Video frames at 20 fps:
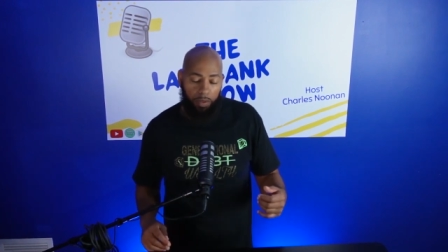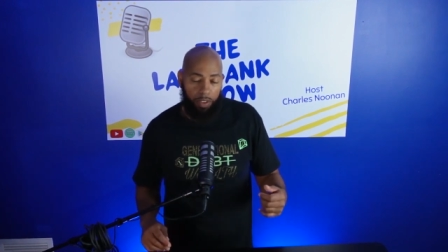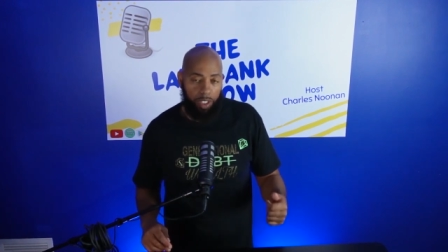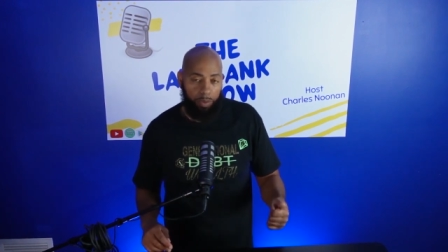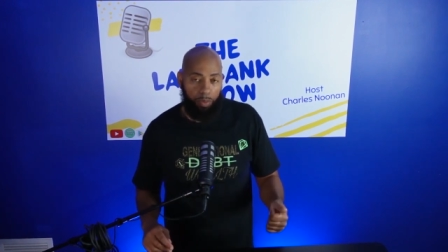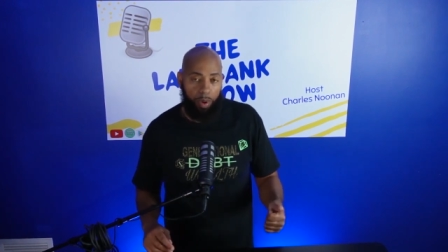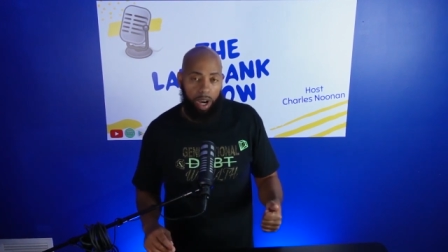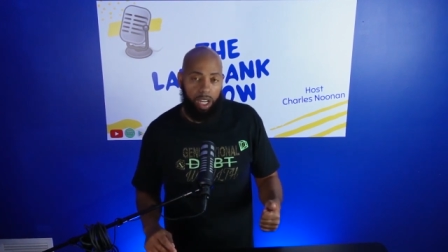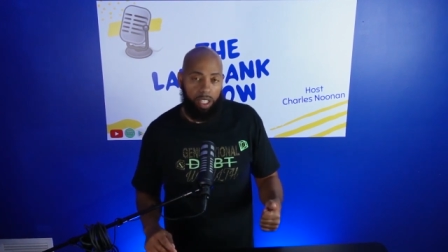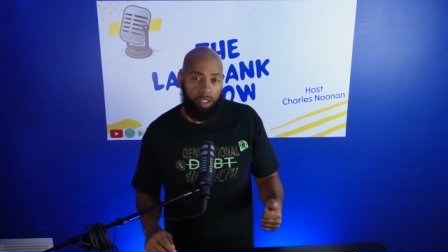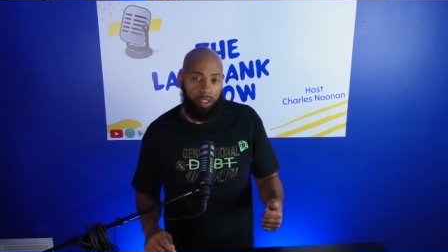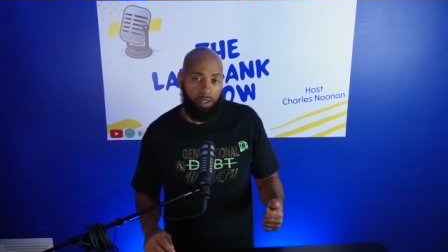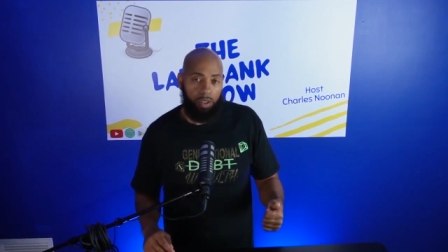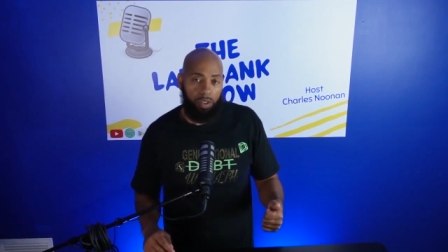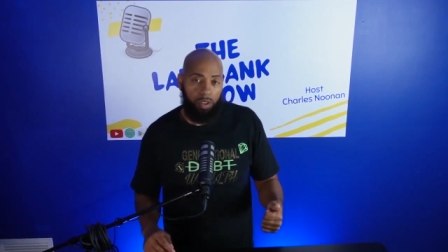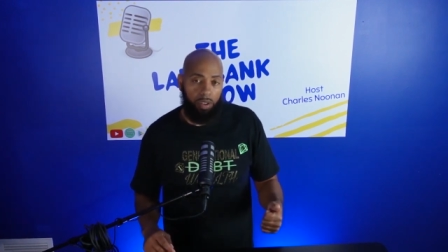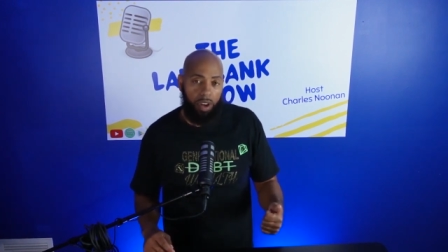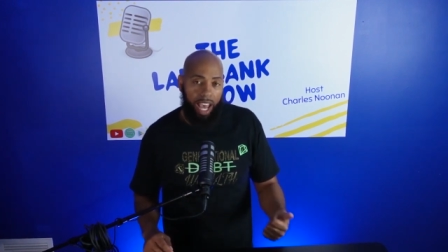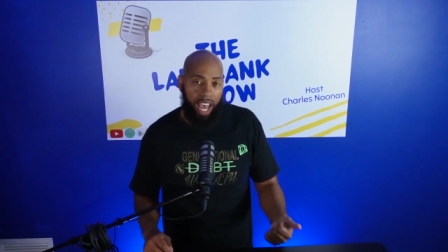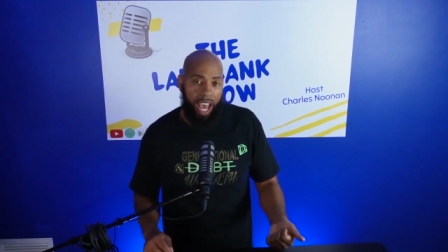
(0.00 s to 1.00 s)
respond
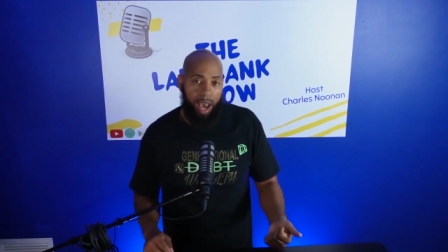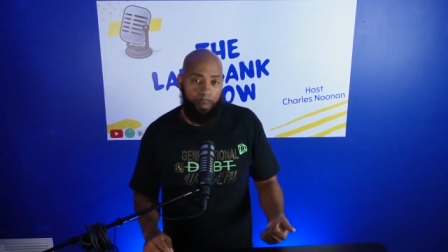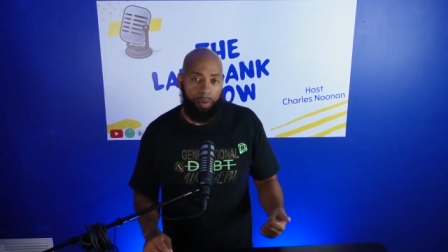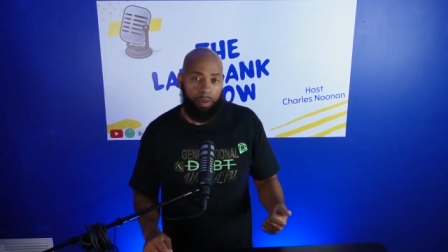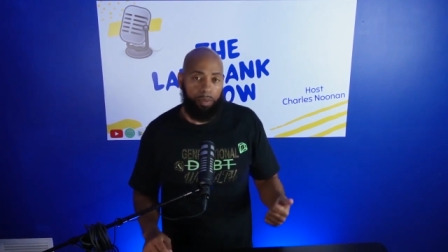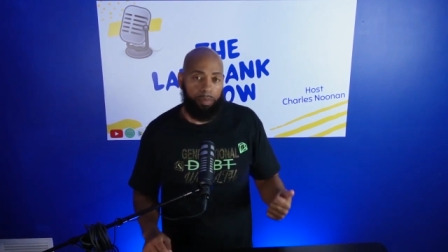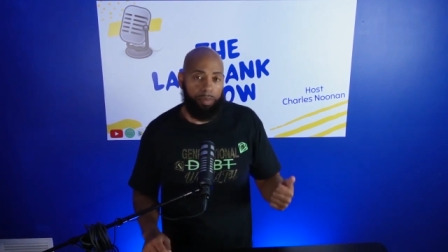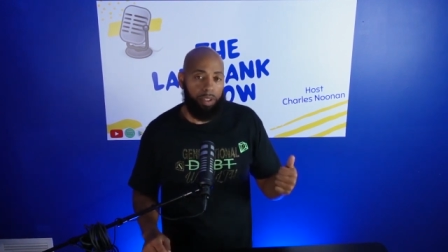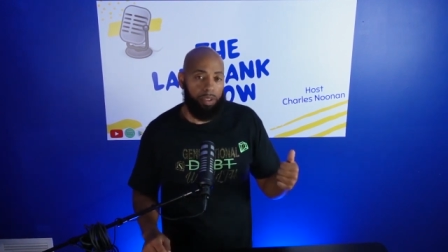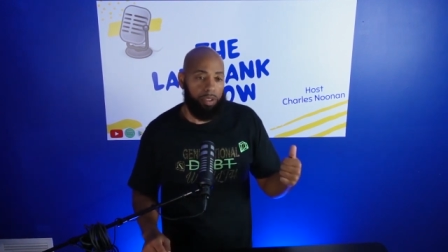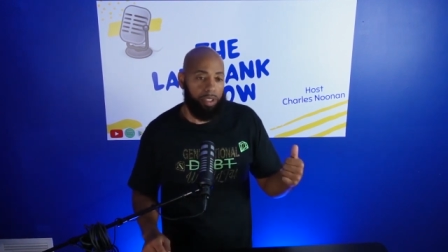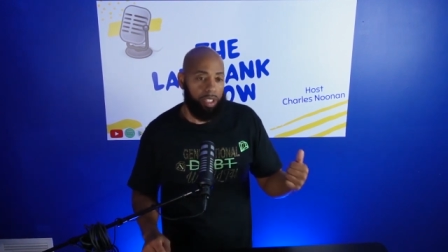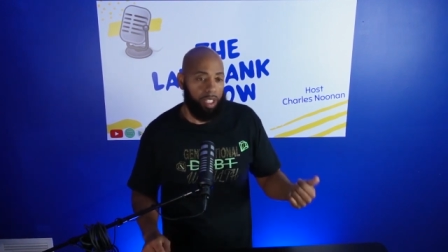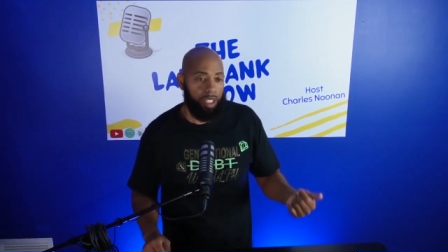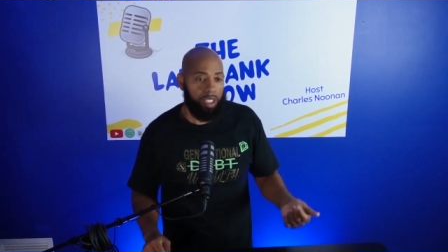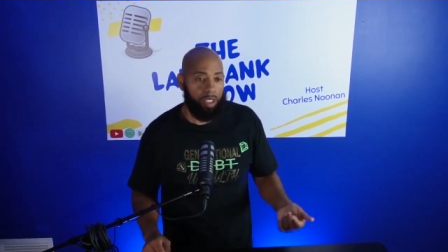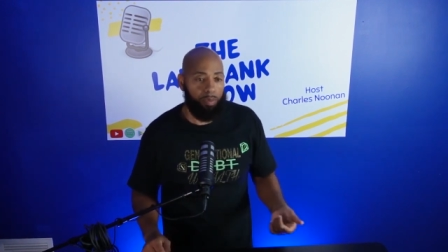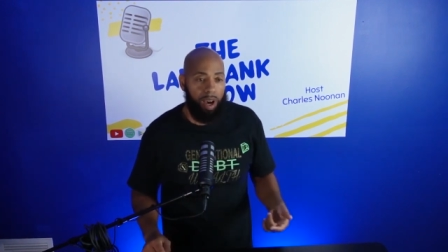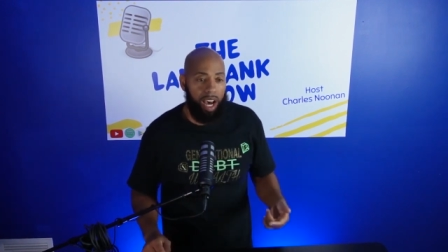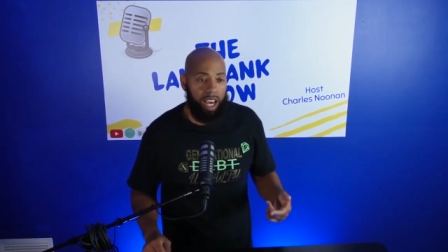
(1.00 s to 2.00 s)
through Apple Music,
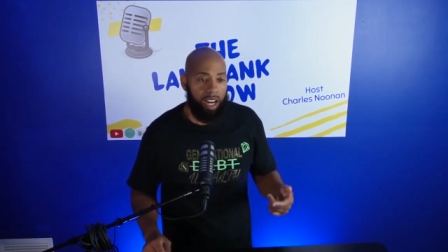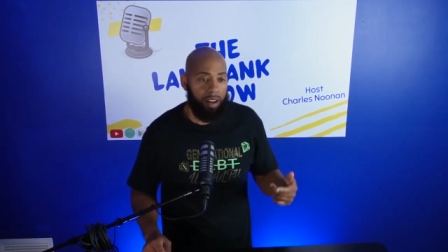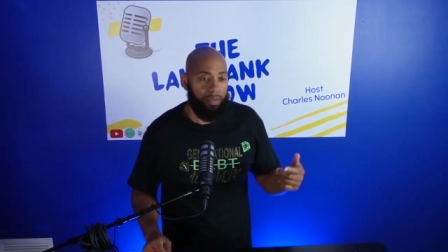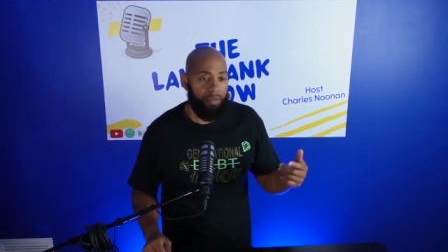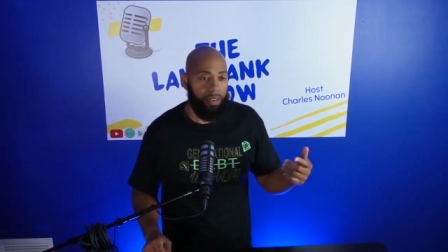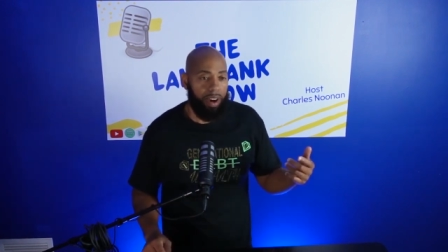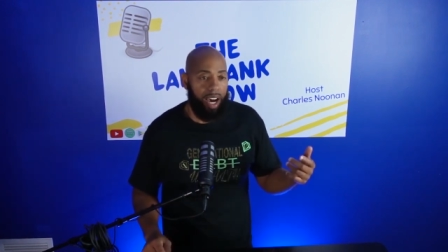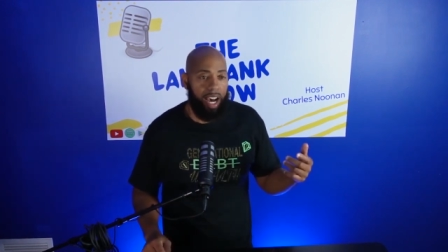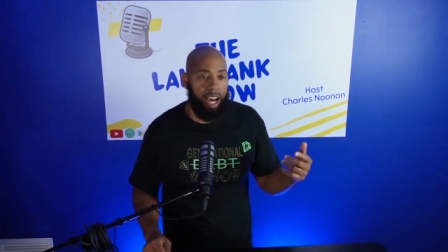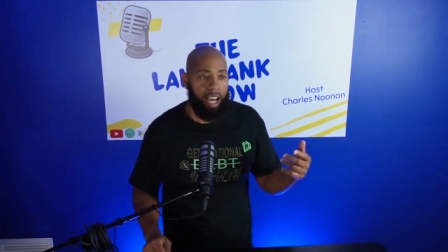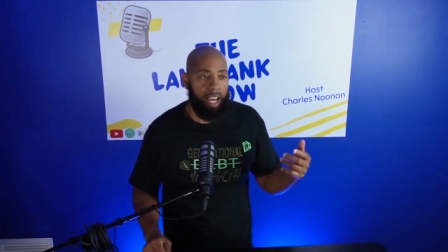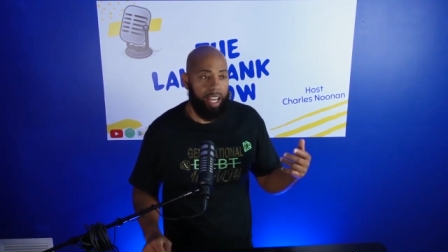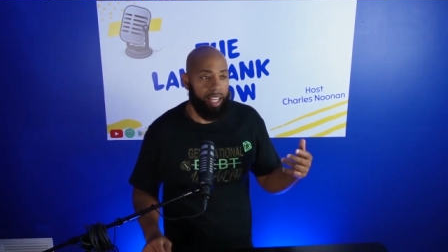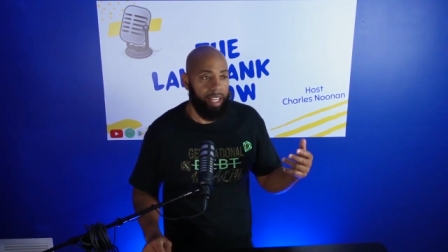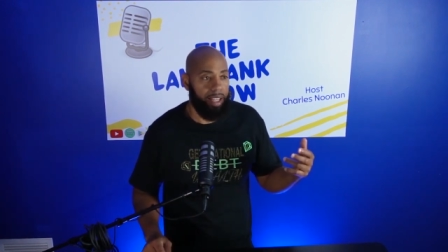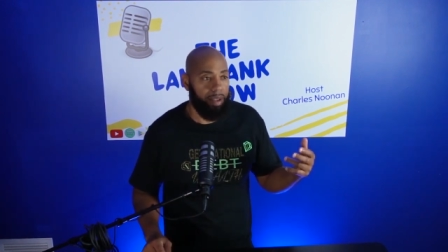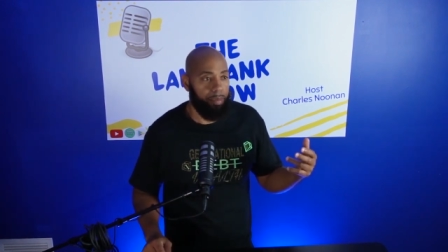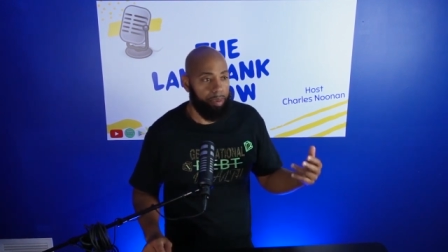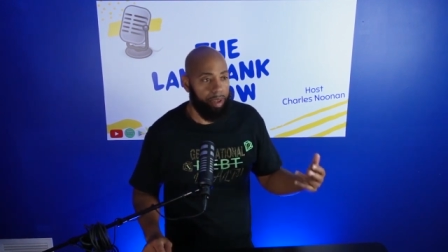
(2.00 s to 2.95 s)
Spotify,